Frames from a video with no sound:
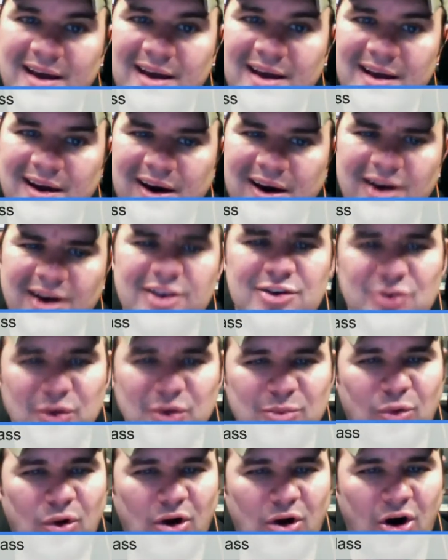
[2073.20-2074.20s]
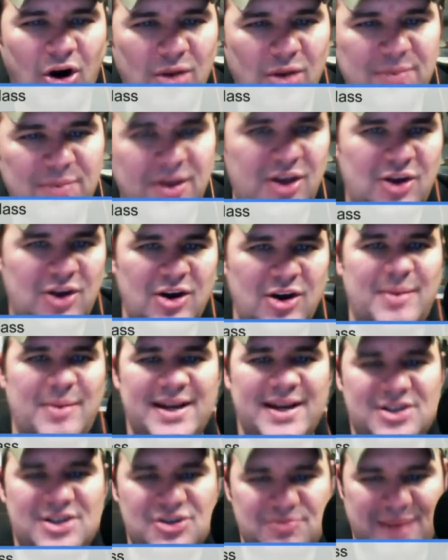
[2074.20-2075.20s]
aren't you doing more harm than good
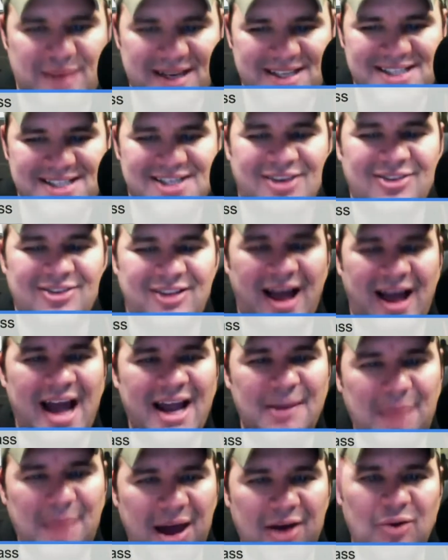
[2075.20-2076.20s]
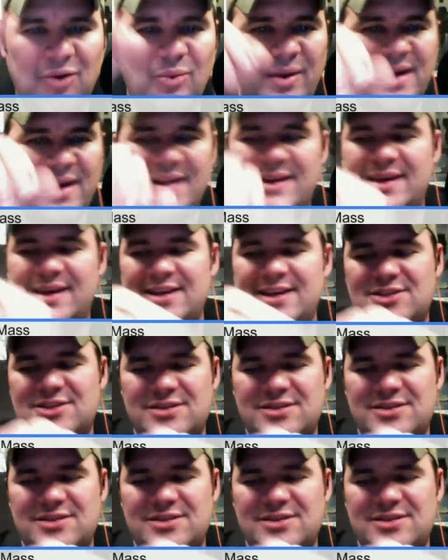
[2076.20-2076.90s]
by still lying about it when it